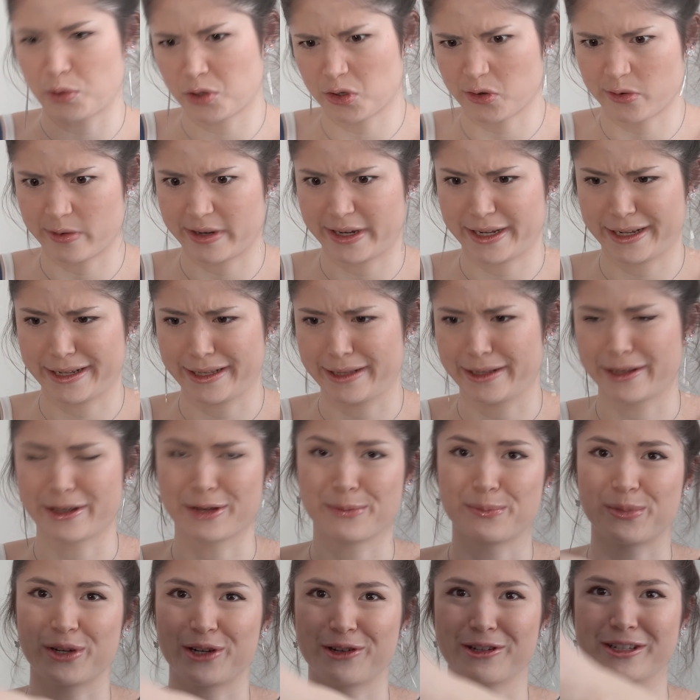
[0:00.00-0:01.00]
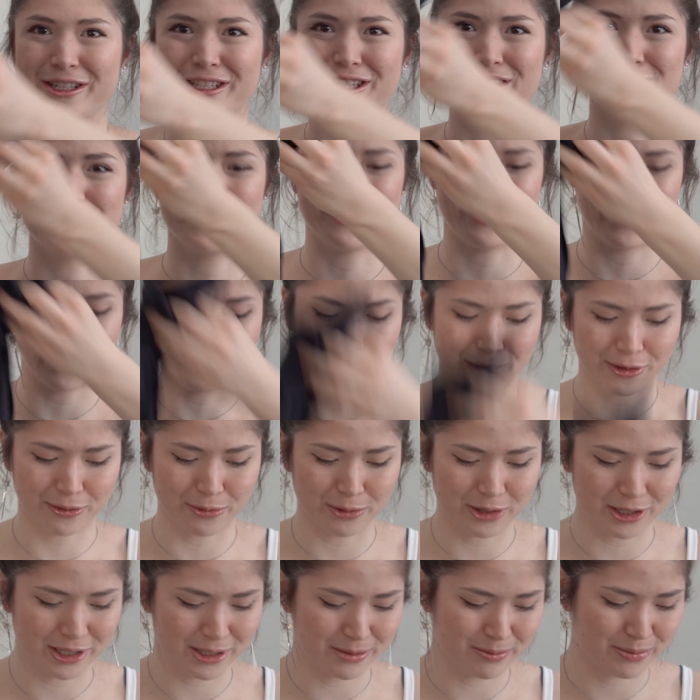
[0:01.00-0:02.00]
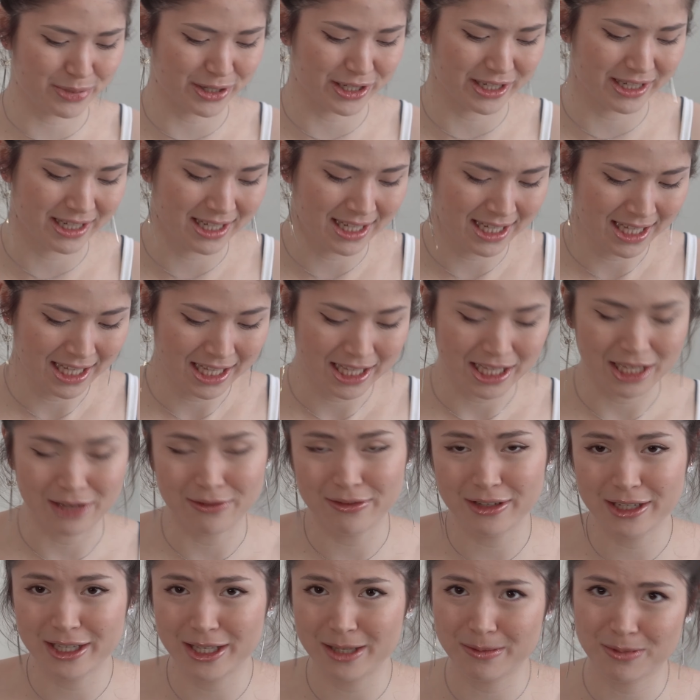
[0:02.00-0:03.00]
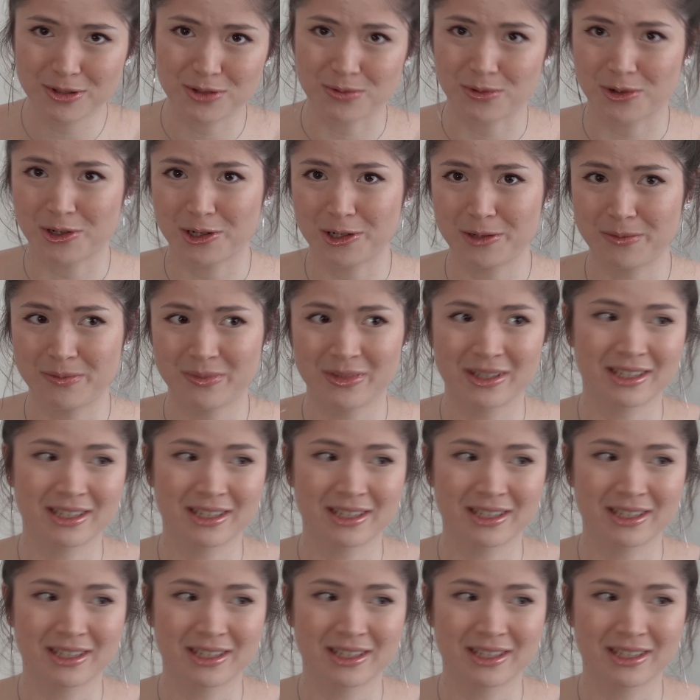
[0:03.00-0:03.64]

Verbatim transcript: boring in comparison to the other one, but if it keeps warm